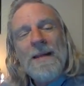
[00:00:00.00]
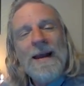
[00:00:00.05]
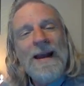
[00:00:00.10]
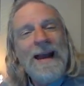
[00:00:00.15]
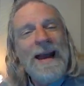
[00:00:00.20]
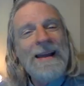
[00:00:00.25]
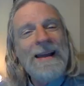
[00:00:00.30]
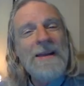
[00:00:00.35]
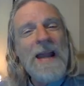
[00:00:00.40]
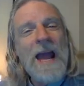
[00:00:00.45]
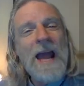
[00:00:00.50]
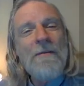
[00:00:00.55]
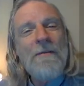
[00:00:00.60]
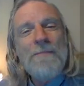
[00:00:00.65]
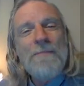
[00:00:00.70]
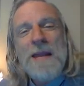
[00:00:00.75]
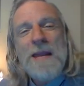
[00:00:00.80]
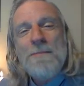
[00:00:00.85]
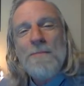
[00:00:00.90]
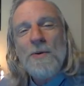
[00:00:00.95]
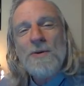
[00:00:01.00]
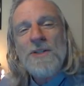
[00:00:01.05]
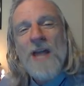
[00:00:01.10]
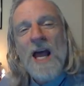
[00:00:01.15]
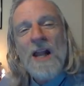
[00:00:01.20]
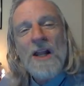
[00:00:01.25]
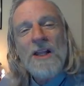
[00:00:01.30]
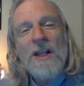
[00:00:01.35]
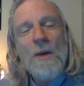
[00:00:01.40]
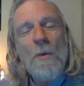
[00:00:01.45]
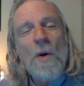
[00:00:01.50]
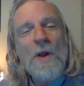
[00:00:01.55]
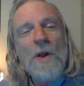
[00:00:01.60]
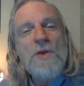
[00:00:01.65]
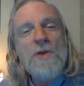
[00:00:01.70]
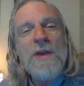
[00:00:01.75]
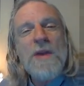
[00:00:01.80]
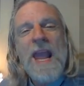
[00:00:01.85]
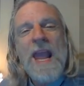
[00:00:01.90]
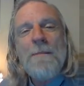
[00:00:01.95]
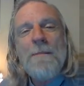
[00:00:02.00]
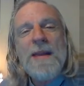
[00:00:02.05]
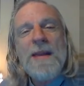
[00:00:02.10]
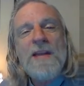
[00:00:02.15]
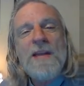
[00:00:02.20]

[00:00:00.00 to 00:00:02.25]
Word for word: And you have people telling you, well, you can't be